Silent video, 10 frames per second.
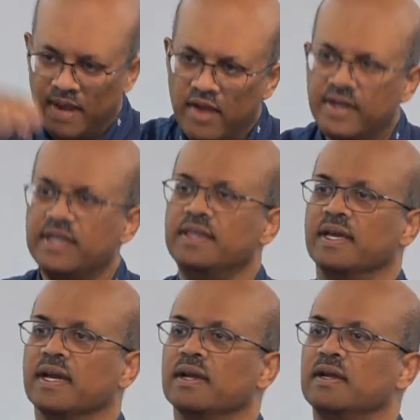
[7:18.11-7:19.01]
buried
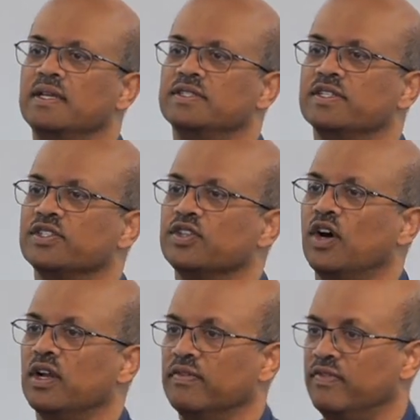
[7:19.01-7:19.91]
in there is this
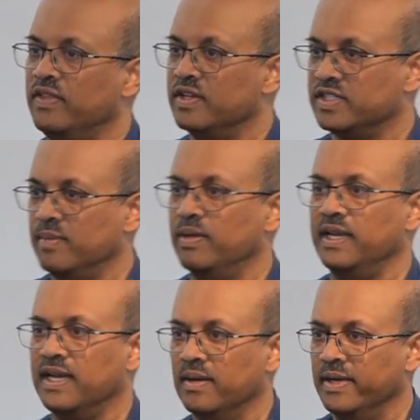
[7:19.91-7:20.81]
thought of there's
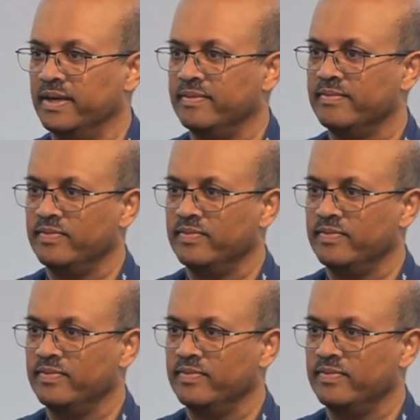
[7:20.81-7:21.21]
somebody coming.